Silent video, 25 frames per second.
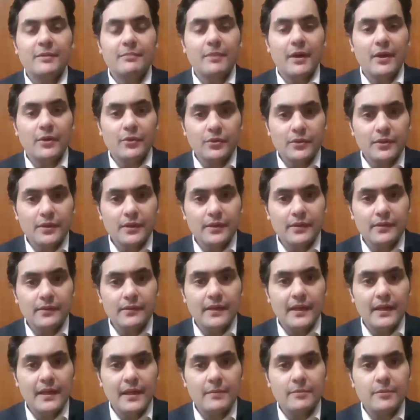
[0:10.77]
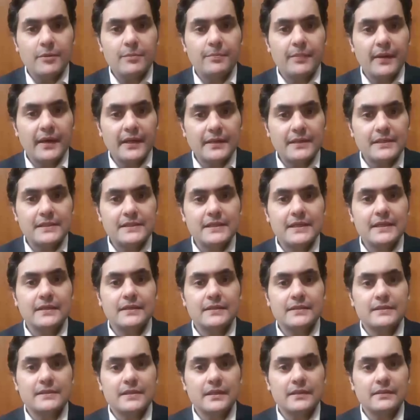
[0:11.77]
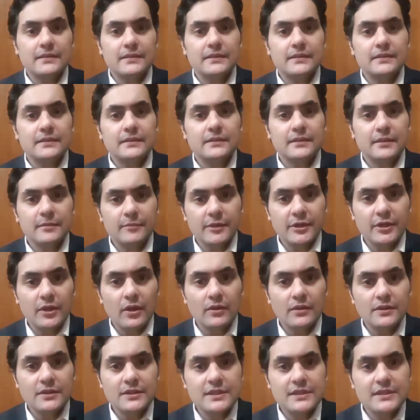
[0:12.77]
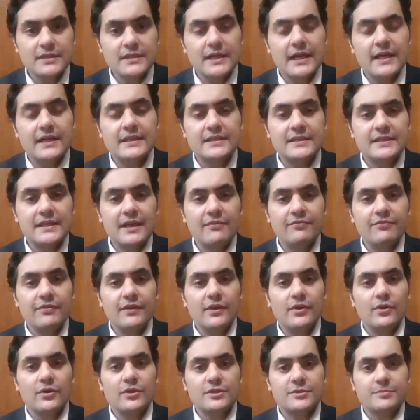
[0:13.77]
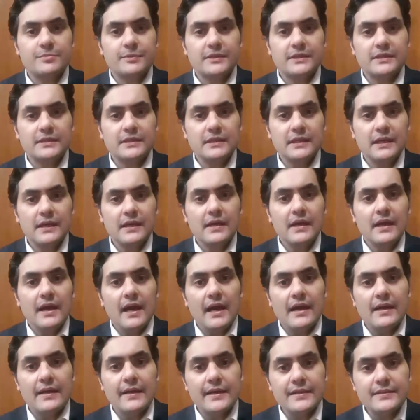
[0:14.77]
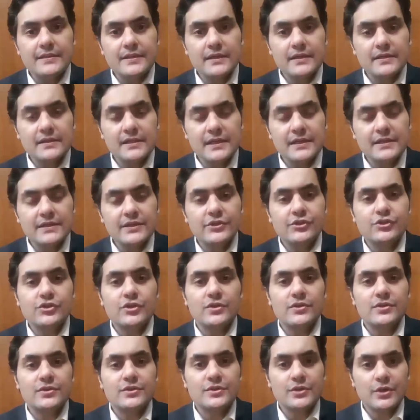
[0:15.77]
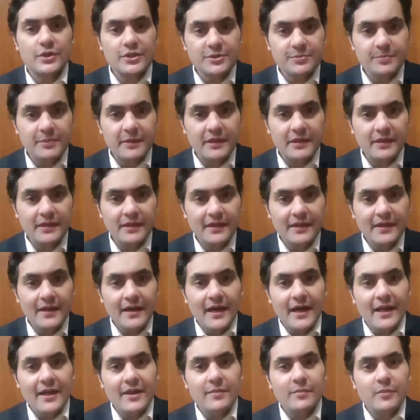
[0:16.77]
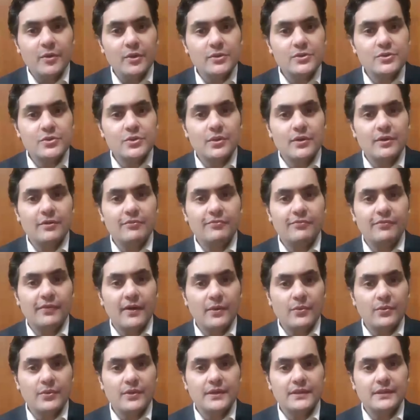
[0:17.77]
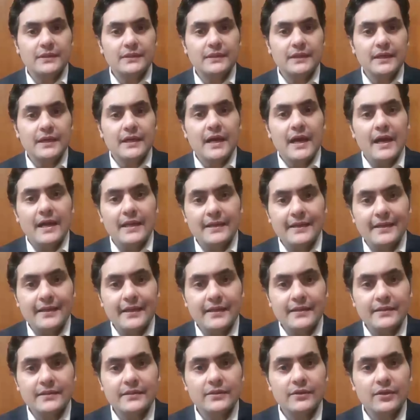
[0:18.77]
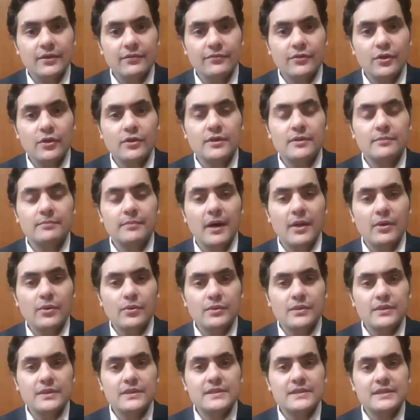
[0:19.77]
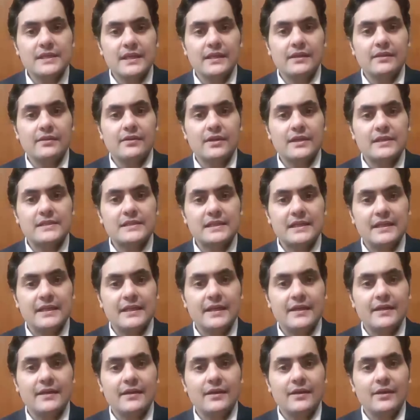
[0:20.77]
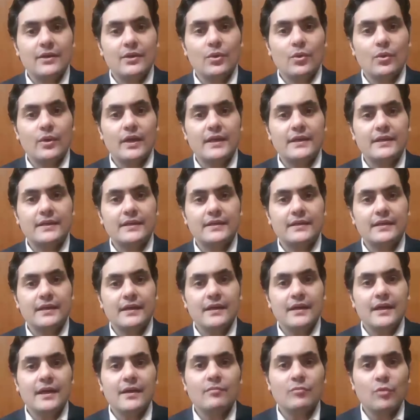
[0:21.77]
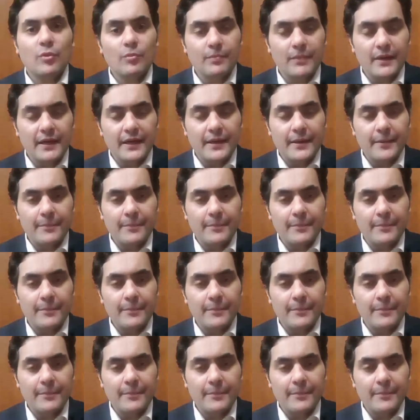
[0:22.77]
Banodkar and I am a practicing consultant dermatologist at Skinfay Hospital and SRCC Children's Hospital, and I am also a founder and director of Dr. Banodkar Skincare Clinic located in Mumbai.